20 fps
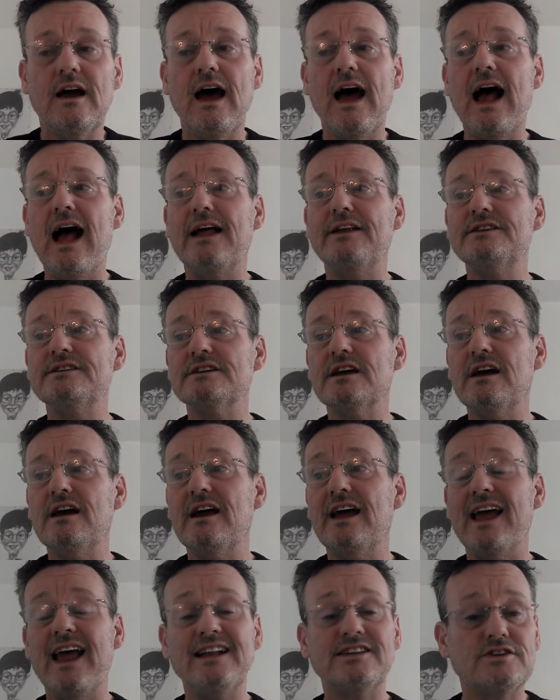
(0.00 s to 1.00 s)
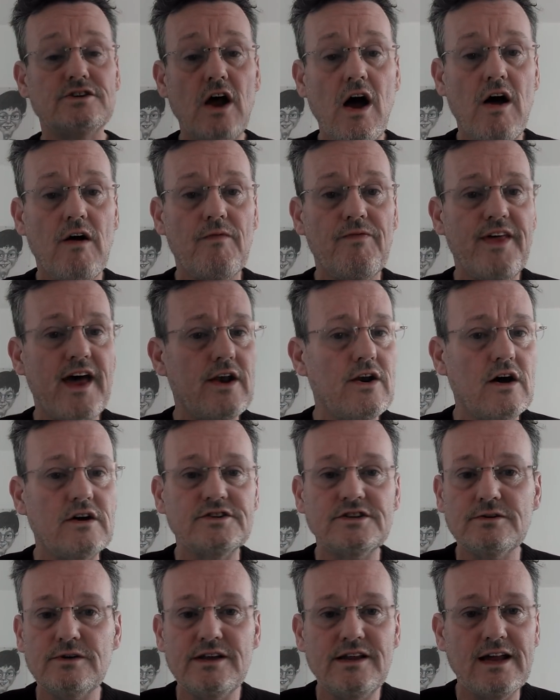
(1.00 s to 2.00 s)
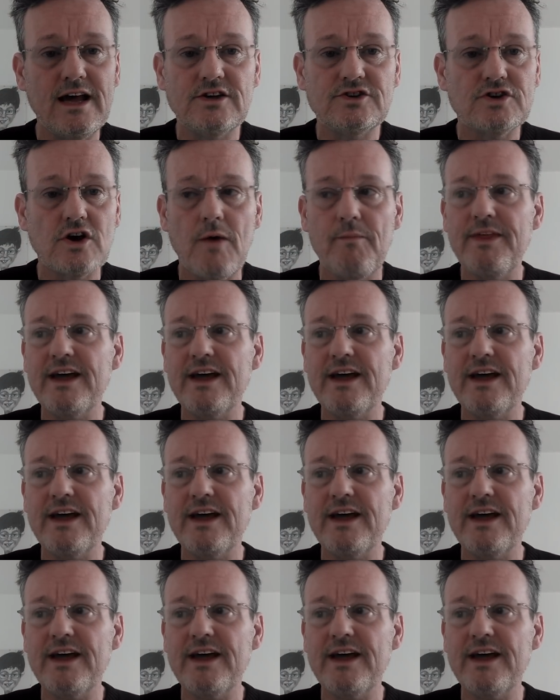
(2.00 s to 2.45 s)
And it's not. They're not doing their job.